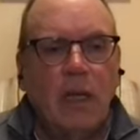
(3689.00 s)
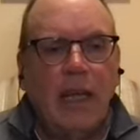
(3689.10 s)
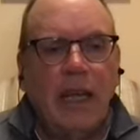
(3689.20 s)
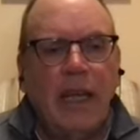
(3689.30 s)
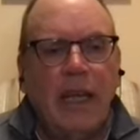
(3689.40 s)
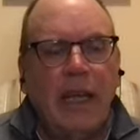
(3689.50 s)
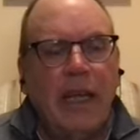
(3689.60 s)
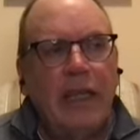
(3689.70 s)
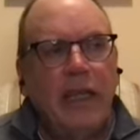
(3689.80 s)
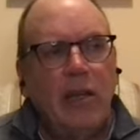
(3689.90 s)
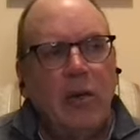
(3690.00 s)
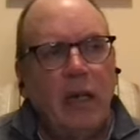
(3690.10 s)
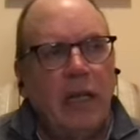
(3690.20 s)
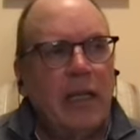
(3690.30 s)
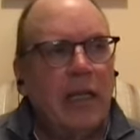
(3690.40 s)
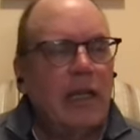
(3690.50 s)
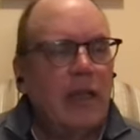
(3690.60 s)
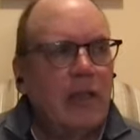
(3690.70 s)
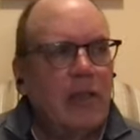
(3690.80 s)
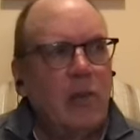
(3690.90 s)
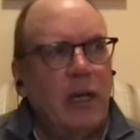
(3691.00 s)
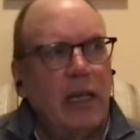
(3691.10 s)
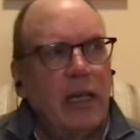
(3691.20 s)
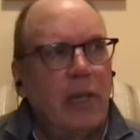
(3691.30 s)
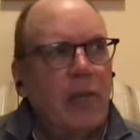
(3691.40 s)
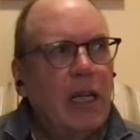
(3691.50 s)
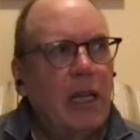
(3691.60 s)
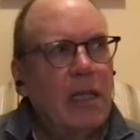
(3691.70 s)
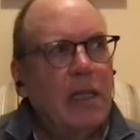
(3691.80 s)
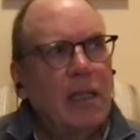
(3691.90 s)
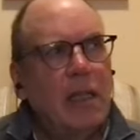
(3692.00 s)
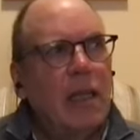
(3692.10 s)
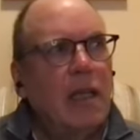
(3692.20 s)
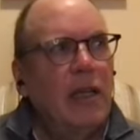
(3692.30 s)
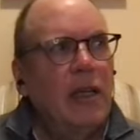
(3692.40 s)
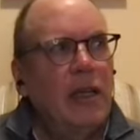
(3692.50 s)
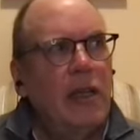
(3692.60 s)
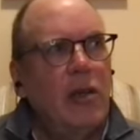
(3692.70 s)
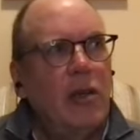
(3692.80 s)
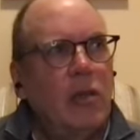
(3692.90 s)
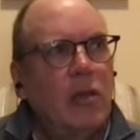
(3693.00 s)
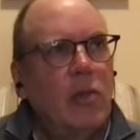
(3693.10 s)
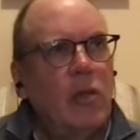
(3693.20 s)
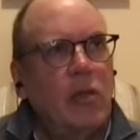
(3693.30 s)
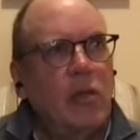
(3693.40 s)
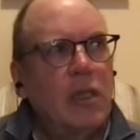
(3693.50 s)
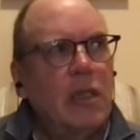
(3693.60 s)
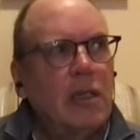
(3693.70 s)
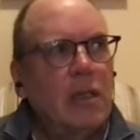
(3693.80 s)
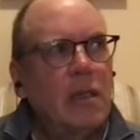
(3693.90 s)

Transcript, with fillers: and you know and it, uh, there's a way i mean i you know in which we can